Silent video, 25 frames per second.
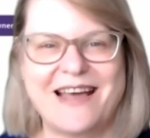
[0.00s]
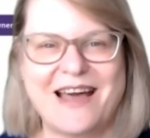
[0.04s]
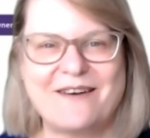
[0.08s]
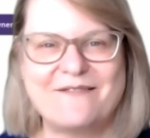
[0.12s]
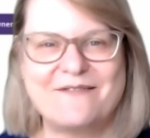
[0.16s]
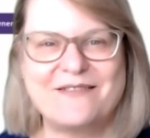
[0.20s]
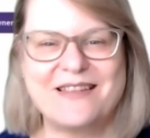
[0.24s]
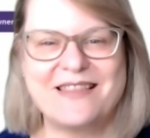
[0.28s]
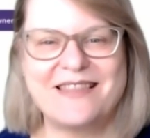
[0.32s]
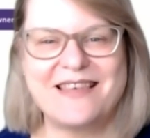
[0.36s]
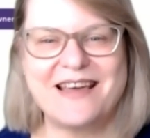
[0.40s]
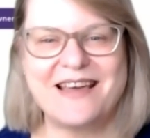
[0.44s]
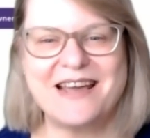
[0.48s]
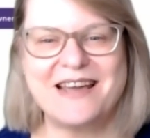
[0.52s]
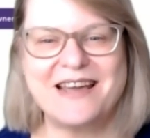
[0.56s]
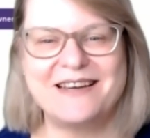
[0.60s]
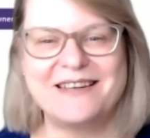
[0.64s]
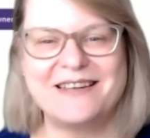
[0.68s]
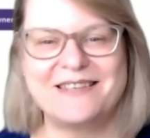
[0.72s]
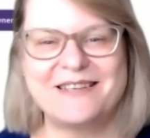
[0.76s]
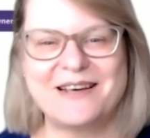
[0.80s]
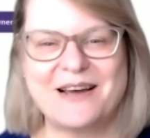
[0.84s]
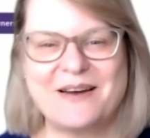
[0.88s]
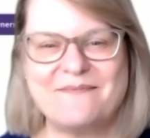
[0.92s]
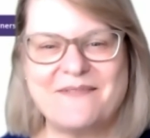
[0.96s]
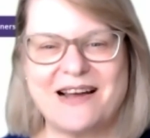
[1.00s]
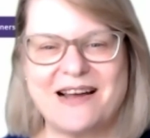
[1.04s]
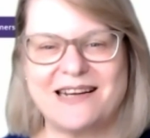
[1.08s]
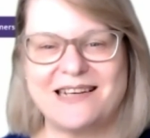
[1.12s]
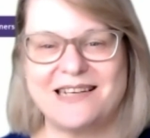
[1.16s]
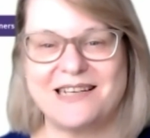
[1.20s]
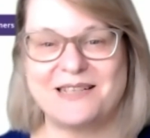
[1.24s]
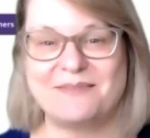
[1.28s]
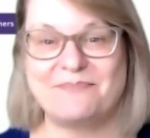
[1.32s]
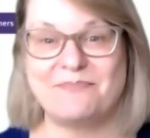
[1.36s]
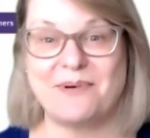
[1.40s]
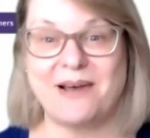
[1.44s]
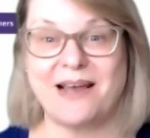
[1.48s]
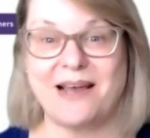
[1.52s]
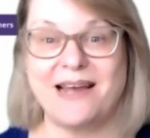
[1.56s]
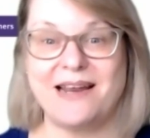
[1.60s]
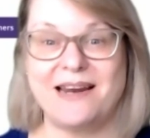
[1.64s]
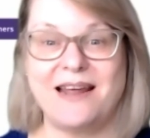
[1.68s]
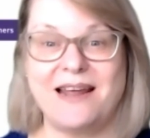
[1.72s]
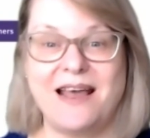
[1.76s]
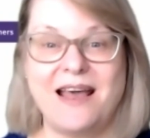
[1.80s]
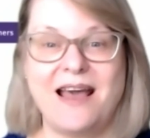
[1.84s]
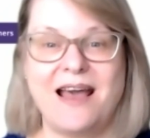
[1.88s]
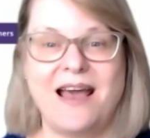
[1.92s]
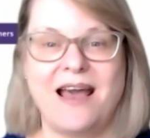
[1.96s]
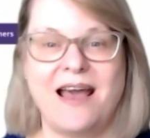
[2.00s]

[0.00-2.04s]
Gavin. Thank you so much. It's been